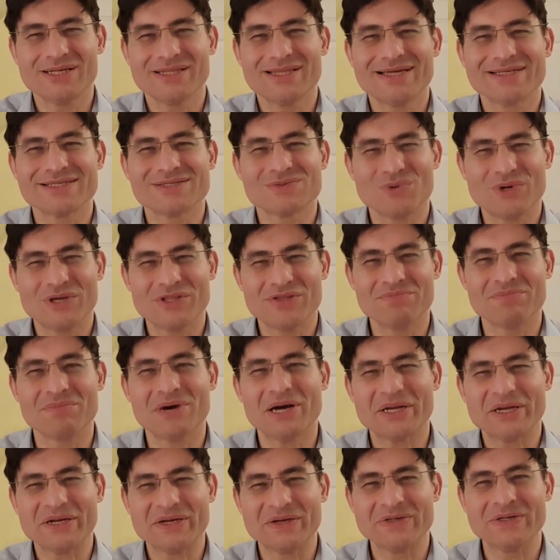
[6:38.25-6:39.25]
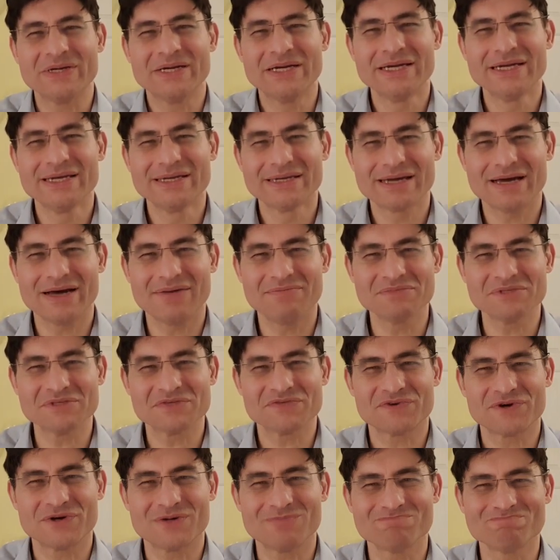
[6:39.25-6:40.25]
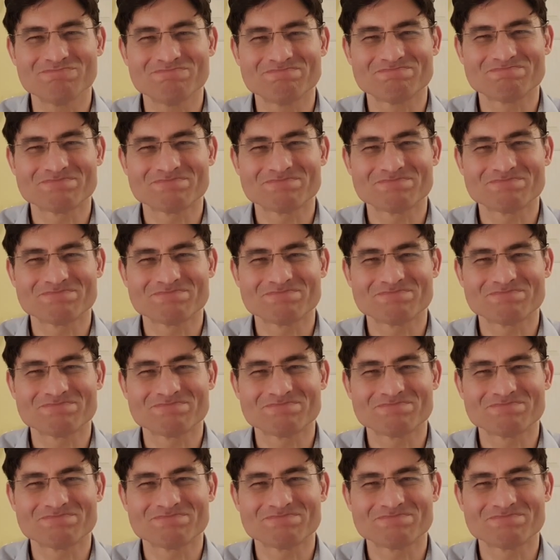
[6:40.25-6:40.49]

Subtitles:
That's where the myo comes from.